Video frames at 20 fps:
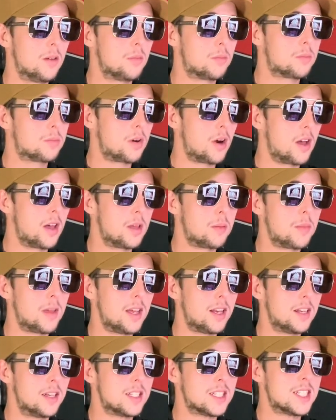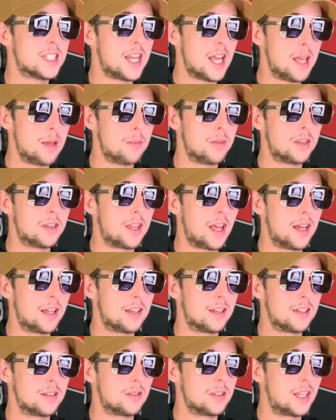Probably made it a statement
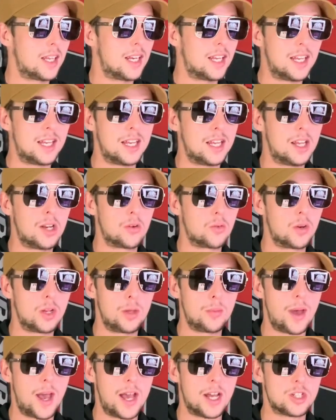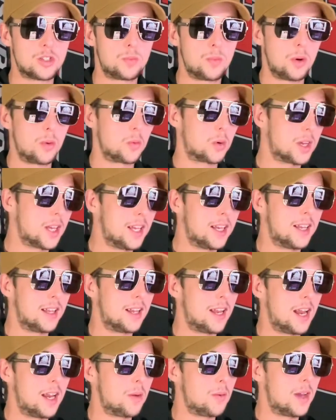that they didn't need a rematch, but we're getting it
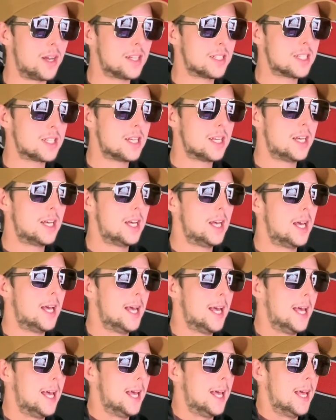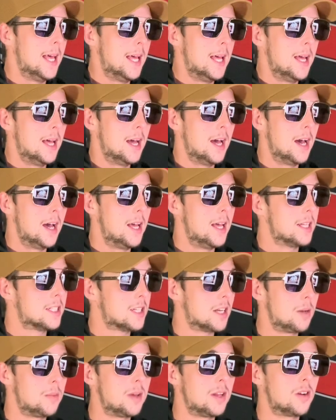anyways. It's
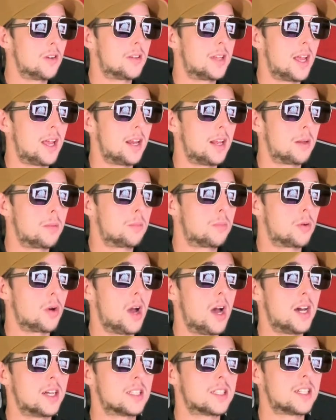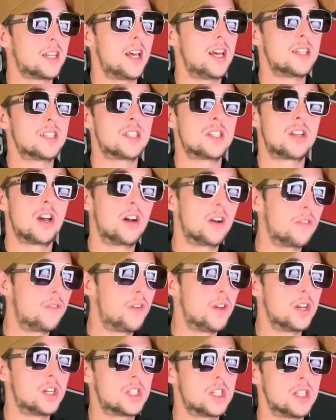going to be entertaining. Prochazka has a ton of
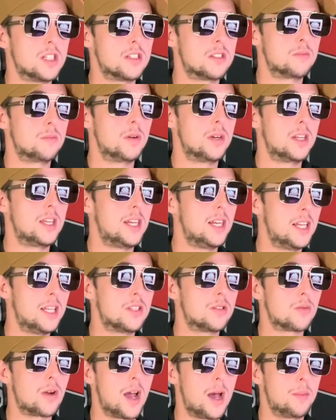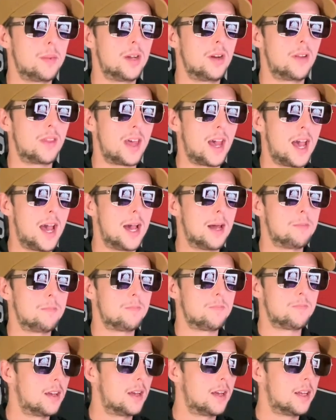finishes, but he needs a rabbit out of the hat.
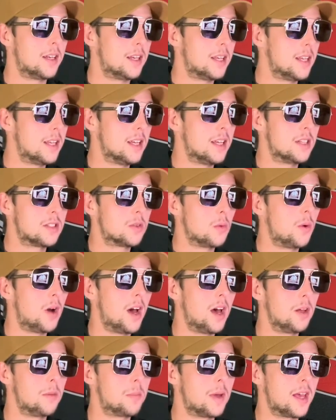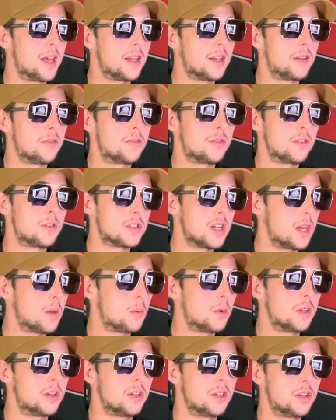And he is a wild man. If there's
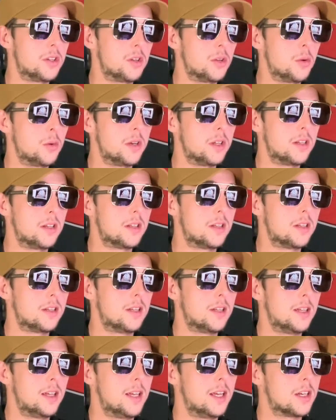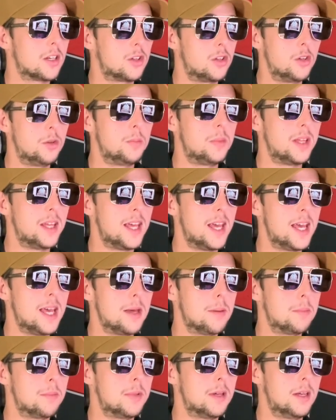anyone to do it, it could be
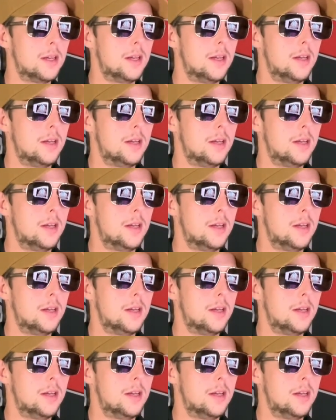him.